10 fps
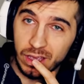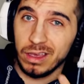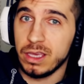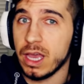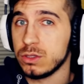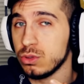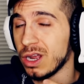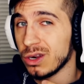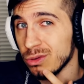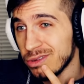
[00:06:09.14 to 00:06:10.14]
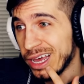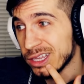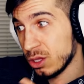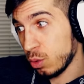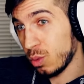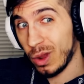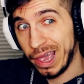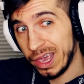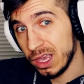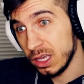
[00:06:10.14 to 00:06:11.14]
yeah, dude, I don't like the
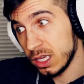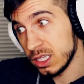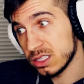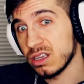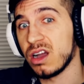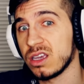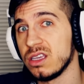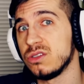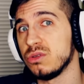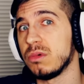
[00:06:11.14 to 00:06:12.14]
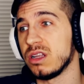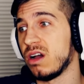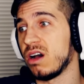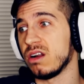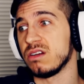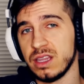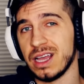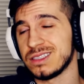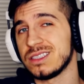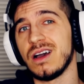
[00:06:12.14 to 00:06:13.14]
way he's talking to my daughter.
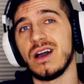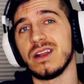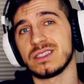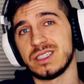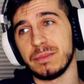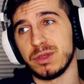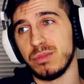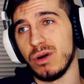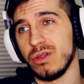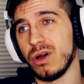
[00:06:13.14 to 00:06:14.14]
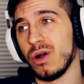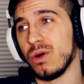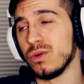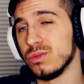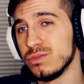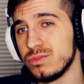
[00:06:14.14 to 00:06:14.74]
That's not acceptable though.